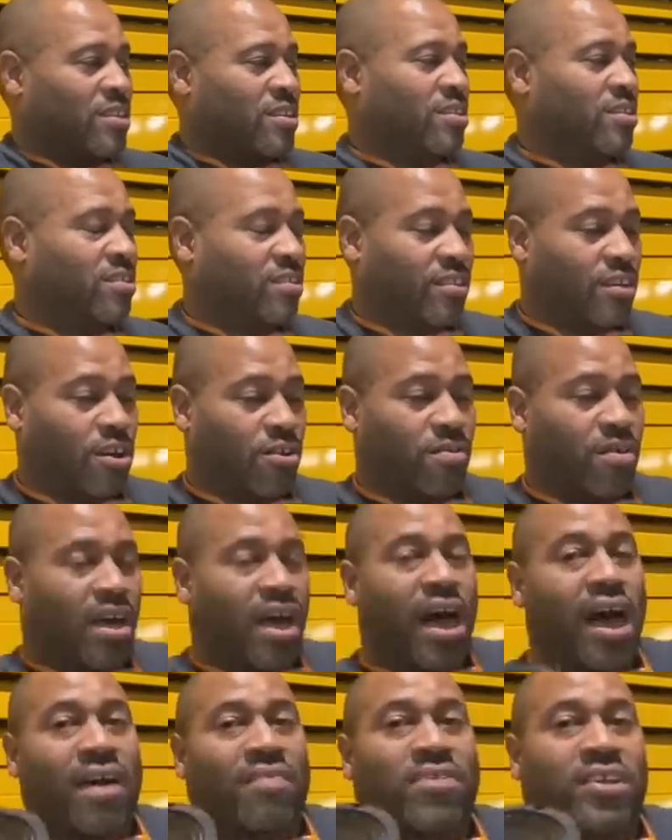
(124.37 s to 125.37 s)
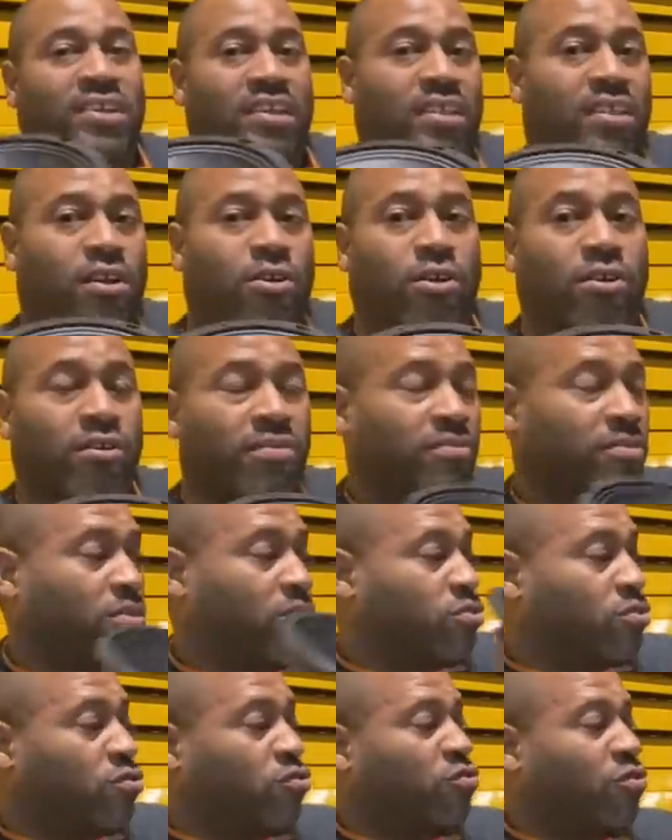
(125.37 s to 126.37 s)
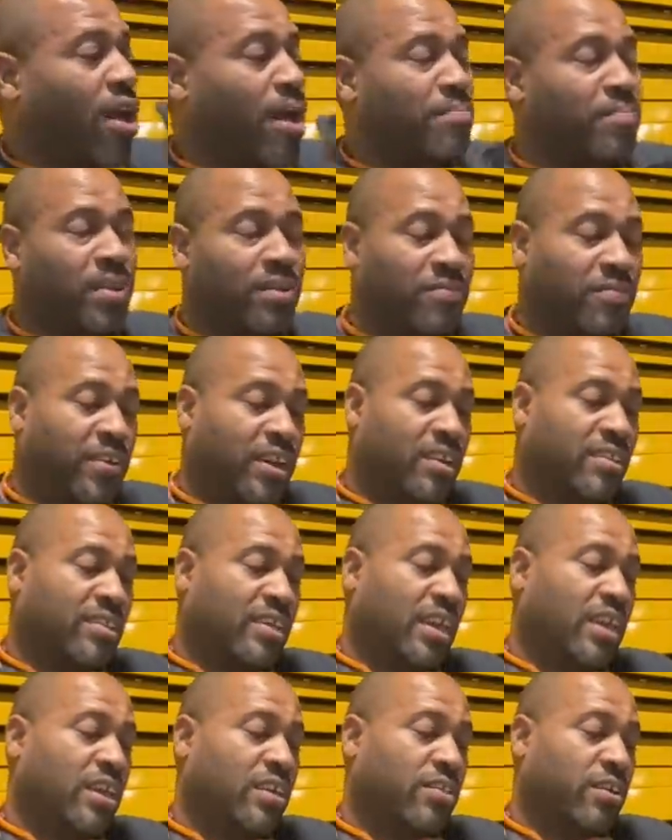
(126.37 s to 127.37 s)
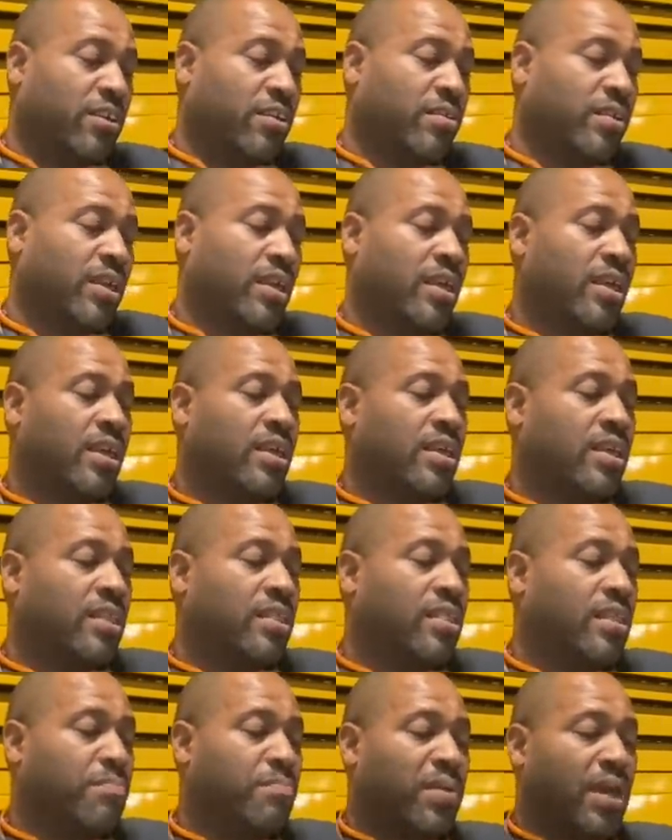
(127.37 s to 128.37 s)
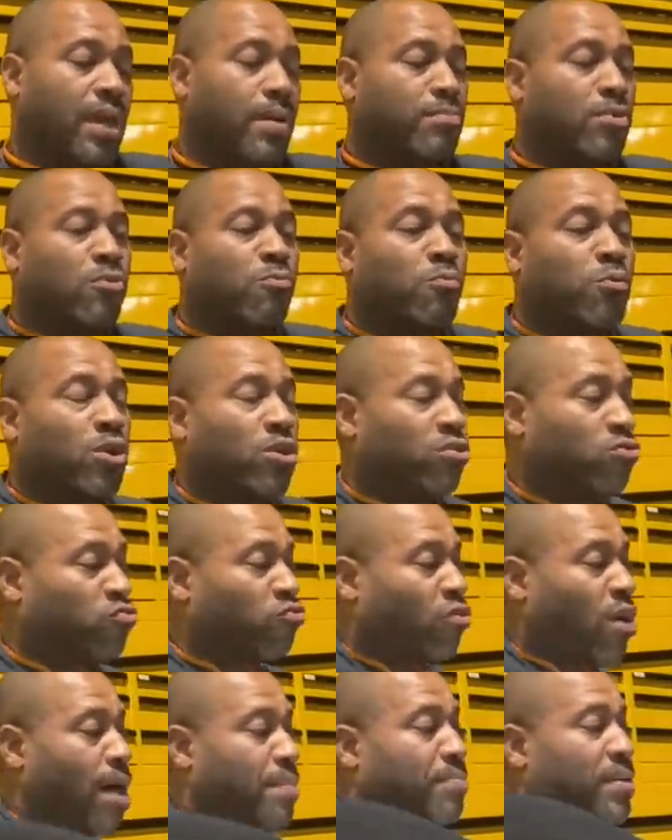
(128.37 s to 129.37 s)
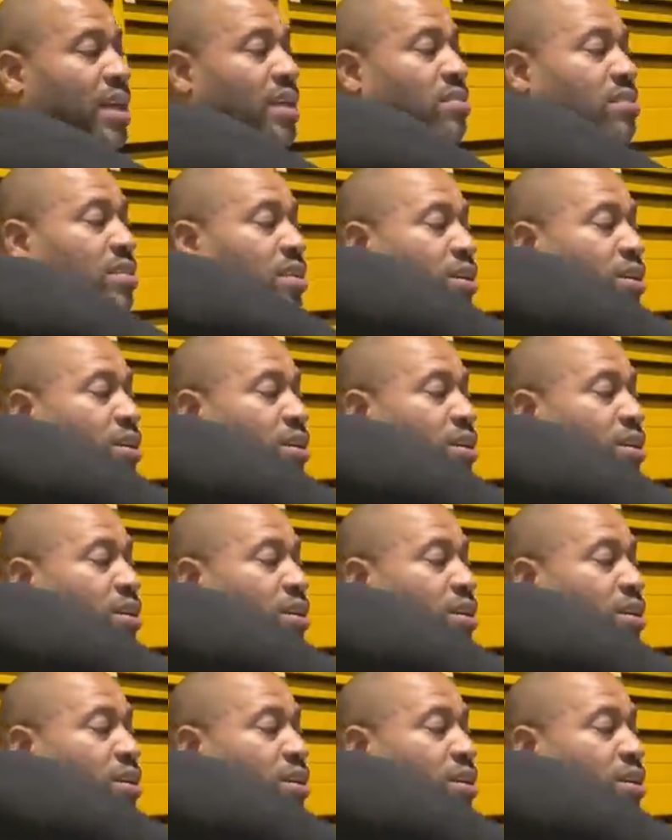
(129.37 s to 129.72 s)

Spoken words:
So obviously the Hertz drop in fit into either. The Beyma will drop into